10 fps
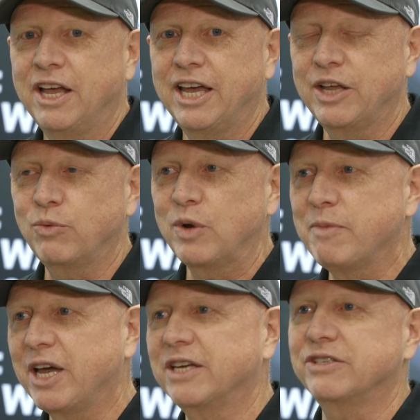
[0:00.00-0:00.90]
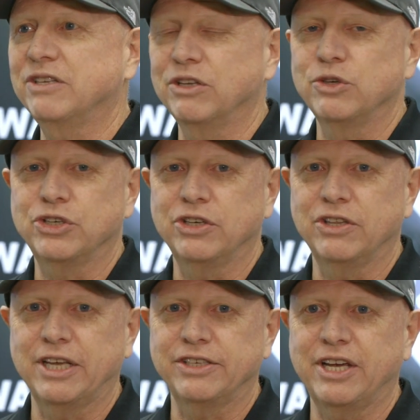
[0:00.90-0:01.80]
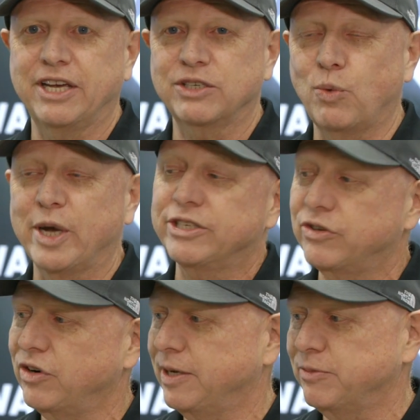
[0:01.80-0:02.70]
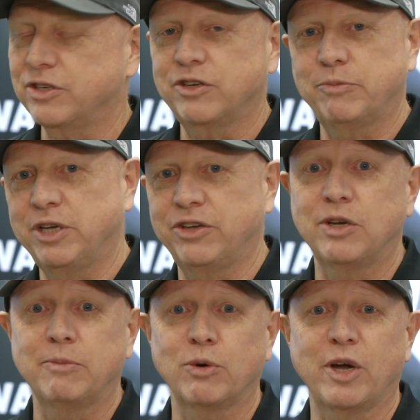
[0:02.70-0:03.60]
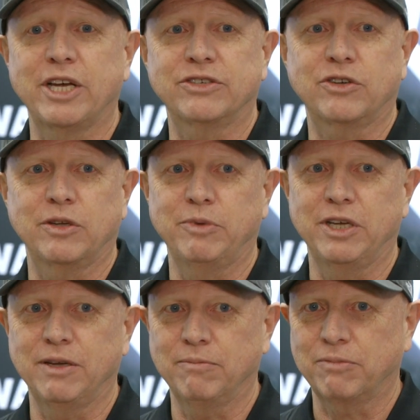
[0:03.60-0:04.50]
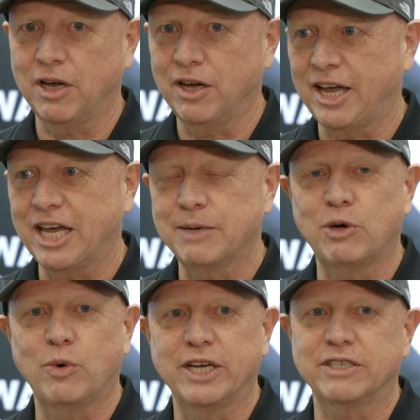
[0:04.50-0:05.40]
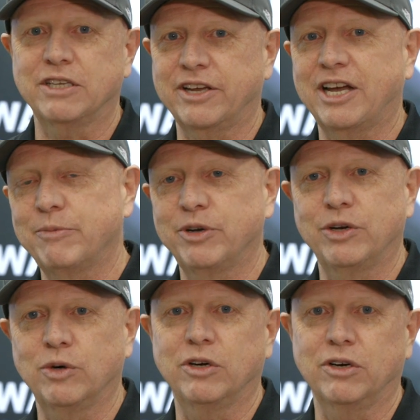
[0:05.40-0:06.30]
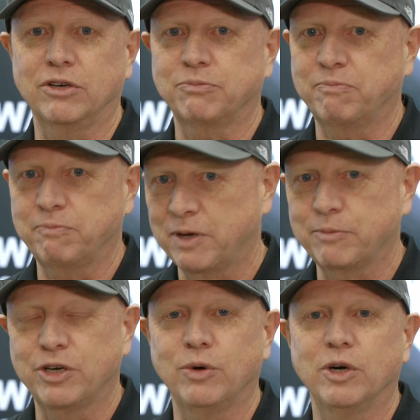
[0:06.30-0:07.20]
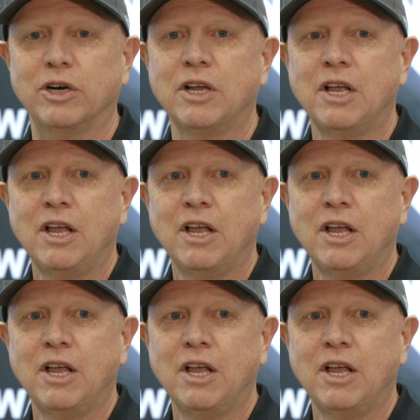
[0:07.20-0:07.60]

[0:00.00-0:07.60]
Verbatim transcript: and we make a solution that takes waste streams, could be human waste, could be uh, animal waste like cow manure or pig manure,